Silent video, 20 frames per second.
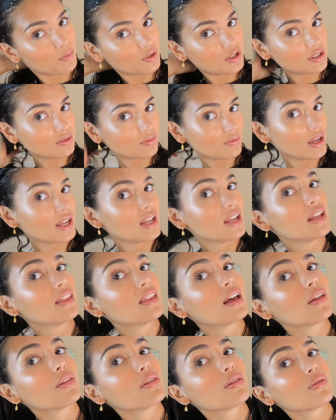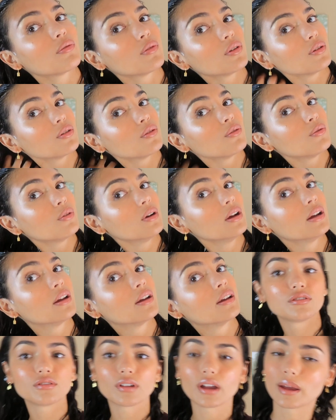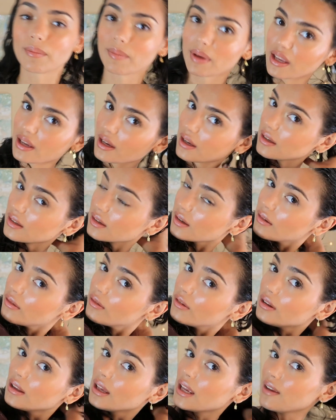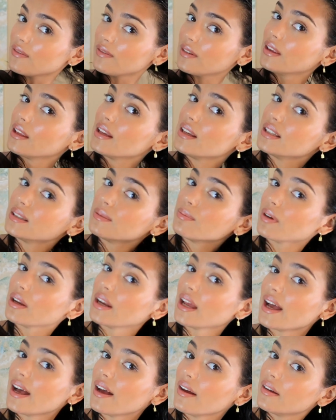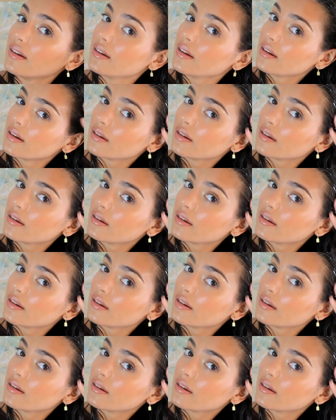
we're just raking that through, try and make it all evenly spread out.